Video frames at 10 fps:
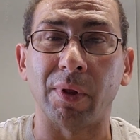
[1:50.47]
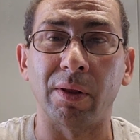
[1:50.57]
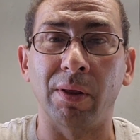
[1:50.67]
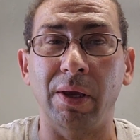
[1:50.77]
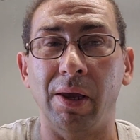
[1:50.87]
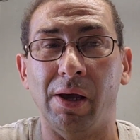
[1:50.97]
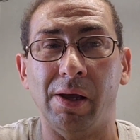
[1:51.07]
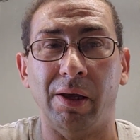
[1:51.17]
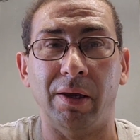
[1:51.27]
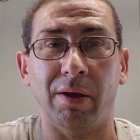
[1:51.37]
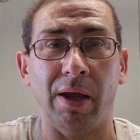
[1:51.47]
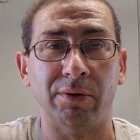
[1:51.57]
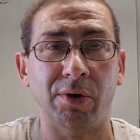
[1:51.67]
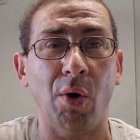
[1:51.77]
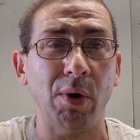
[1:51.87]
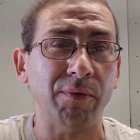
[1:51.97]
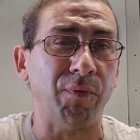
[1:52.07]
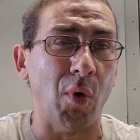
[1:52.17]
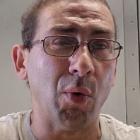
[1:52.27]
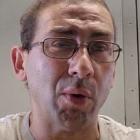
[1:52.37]
the As going
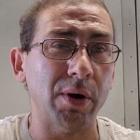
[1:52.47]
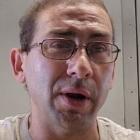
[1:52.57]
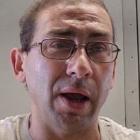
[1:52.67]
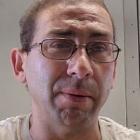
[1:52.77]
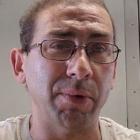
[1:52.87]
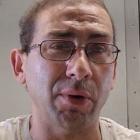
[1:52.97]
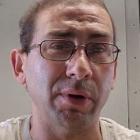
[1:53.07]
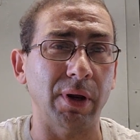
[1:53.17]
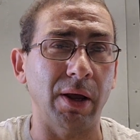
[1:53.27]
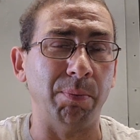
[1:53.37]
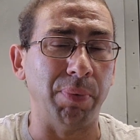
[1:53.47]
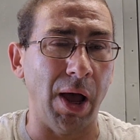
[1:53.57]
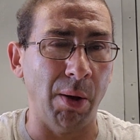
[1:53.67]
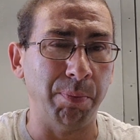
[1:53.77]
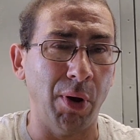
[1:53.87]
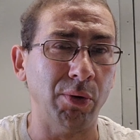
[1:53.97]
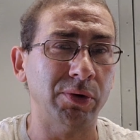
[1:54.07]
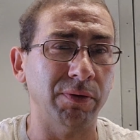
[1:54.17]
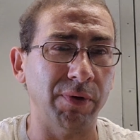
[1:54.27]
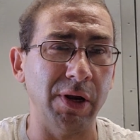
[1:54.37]
forward, I'll
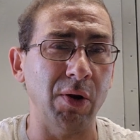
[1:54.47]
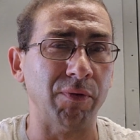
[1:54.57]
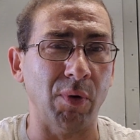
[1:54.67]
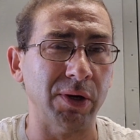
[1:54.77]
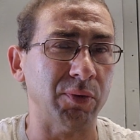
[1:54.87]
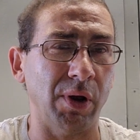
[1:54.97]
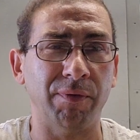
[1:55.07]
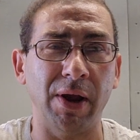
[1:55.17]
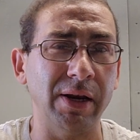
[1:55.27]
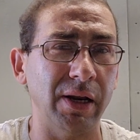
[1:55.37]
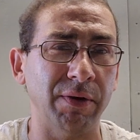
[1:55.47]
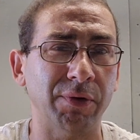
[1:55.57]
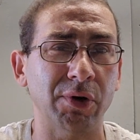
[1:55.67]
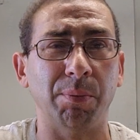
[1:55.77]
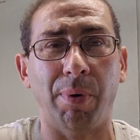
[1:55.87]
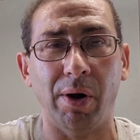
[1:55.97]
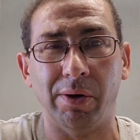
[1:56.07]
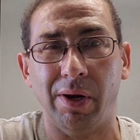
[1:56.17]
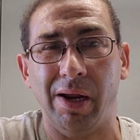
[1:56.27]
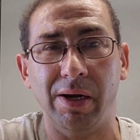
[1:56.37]
post a video every once in a while. If there's a part
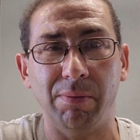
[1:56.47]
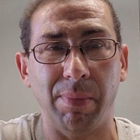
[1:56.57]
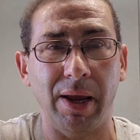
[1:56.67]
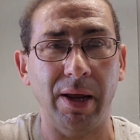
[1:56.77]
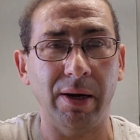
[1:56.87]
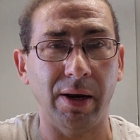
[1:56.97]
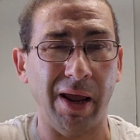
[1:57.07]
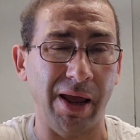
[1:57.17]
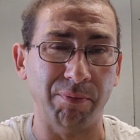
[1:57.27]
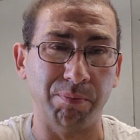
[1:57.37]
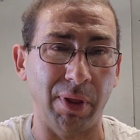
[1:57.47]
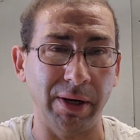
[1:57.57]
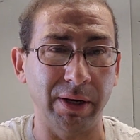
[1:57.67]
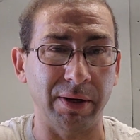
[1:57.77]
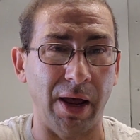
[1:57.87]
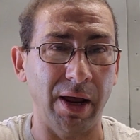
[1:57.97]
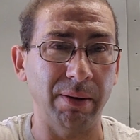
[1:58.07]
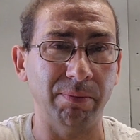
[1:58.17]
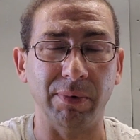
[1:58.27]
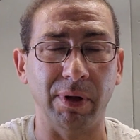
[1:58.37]
that I need made and I have plenty of
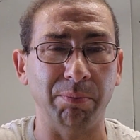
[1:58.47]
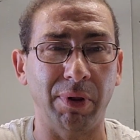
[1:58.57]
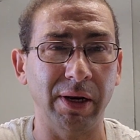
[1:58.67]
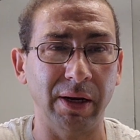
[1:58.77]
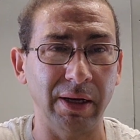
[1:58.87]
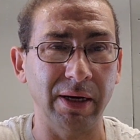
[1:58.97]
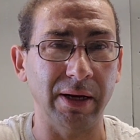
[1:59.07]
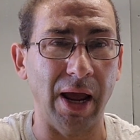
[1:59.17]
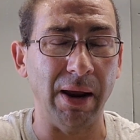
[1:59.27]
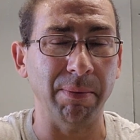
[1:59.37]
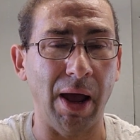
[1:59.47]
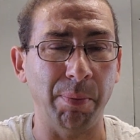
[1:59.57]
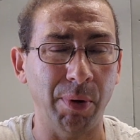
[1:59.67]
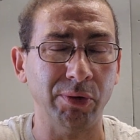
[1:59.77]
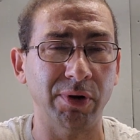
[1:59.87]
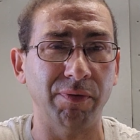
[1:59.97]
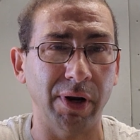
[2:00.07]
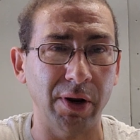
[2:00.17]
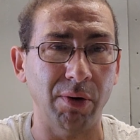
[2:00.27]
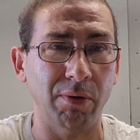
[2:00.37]
time, plenty of lead time, I'll post a
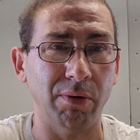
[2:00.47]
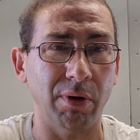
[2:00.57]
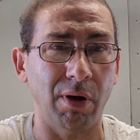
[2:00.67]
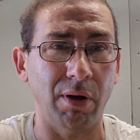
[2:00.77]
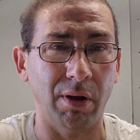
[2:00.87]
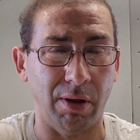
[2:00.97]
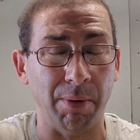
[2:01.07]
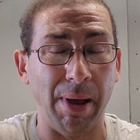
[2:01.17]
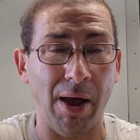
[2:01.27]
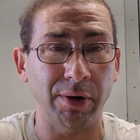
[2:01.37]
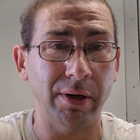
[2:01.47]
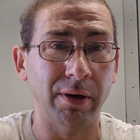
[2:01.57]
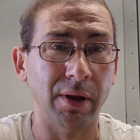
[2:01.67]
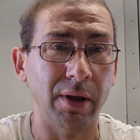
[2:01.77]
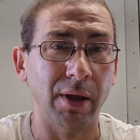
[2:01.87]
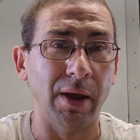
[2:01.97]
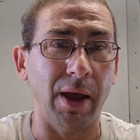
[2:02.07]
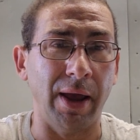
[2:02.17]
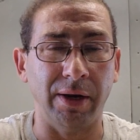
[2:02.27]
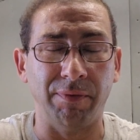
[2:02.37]
video about it.
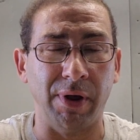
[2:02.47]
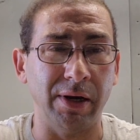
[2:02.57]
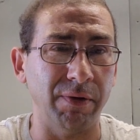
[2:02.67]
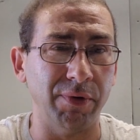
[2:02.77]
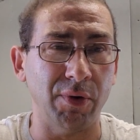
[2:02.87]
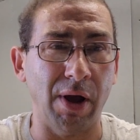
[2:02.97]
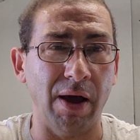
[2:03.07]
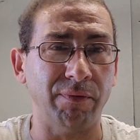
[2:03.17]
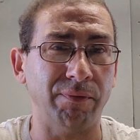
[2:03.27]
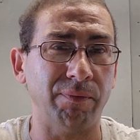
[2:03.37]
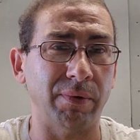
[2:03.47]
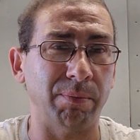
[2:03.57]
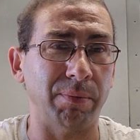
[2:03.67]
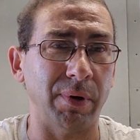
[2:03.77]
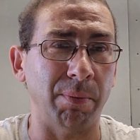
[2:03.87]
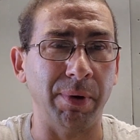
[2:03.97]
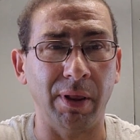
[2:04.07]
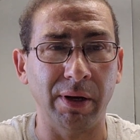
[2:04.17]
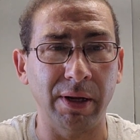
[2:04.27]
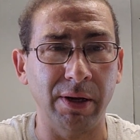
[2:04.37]
And if any of you have
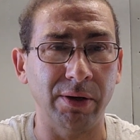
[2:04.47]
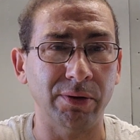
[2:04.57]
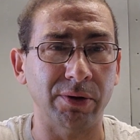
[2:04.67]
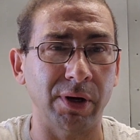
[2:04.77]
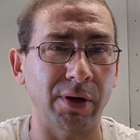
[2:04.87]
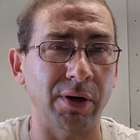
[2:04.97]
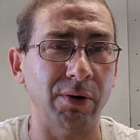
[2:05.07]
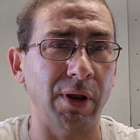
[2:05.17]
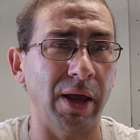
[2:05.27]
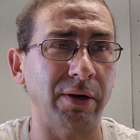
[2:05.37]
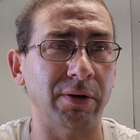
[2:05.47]
abilities and then you'd like